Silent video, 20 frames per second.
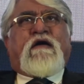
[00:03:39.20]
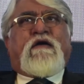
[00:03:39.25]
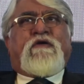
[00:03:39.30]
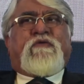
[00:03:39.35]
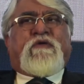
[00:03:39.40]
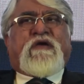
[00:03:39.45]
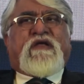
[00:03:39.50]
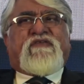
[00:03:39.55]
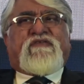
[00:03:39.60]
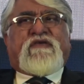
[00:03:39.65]

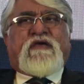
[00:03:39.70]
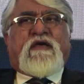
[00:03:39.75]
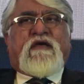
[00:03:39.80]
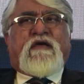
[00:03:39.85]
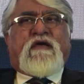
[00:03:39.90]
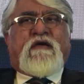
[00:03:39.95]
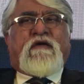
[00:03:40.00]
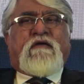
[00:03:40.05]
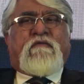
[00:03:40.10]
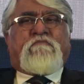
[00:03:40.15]
you can
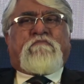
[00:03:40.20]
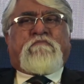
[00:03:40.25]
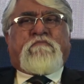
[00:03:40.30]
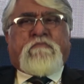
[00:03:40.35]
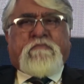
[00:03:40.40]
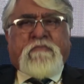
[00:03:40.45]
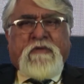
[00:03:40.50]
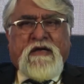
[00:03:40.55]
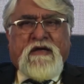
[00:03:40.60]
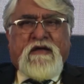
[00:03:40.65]
say,
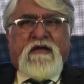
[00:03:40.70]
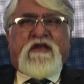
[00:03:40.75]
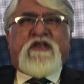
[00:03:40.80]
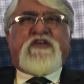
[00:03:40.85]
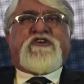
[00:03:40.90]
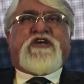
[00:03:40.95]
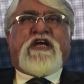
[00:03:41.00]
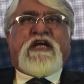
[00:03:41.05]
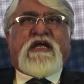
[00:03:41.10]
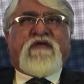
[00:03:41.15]

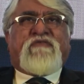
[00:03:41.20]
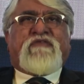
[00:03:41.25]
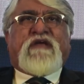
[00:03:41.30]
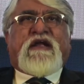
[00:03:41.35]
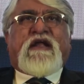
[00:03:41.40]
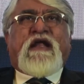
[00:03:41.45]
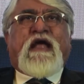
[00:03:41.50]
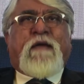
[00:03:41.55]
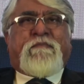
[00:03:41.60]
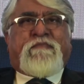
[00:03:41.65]
initiatives
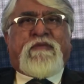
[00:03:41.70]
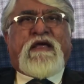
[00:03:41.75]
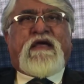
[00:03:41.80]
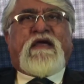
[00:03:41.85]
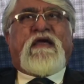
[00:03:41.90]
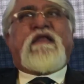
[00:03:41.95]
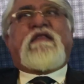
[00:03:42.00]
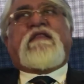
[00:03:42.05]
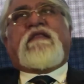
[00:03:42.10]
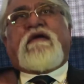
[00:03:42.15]
that are
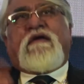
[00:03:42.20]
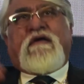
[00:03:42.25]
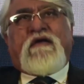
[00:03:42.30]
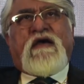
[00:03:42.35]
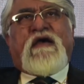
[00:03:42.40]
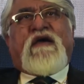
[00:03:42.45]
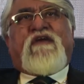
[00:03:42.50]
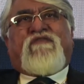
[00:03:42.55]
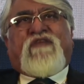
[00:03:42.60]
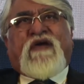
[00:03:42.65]
happening in the
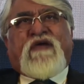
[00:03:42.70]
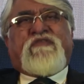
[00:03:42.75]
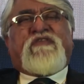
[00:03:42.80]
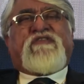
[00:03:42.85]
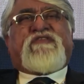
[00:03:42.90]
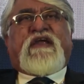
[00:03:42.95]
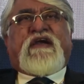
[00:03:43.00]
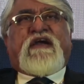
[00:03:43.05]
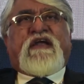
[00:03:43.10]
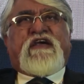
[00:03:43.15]

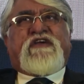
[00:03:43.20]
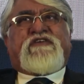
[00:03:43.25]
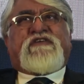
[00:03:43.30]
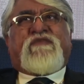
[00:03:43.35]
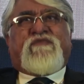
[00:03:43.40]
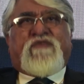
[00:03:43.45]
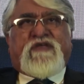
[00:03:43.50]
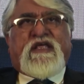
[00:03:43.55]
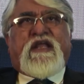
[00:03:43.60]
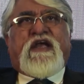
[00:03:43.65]
5G
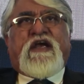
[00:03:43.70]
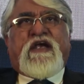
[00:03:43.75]
standardization within